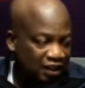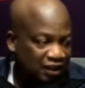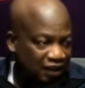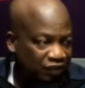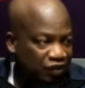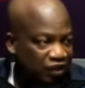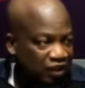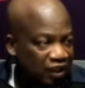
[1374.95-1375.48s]

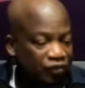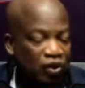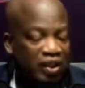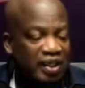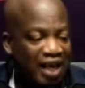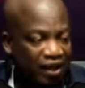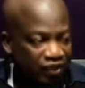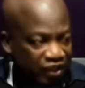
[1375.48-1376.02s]

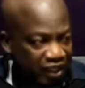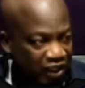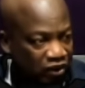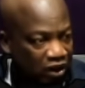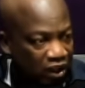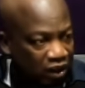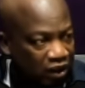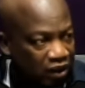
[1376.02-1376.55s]
9th
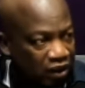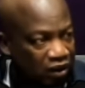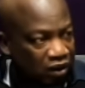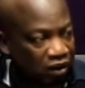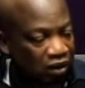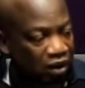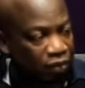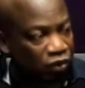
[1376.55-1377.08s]
now
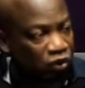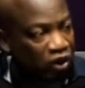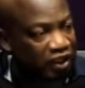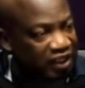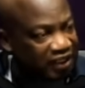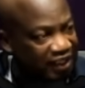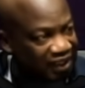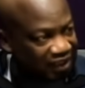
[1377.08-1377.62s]
call
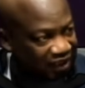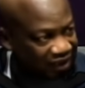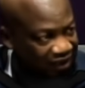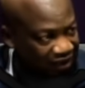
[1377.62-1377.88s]
recess.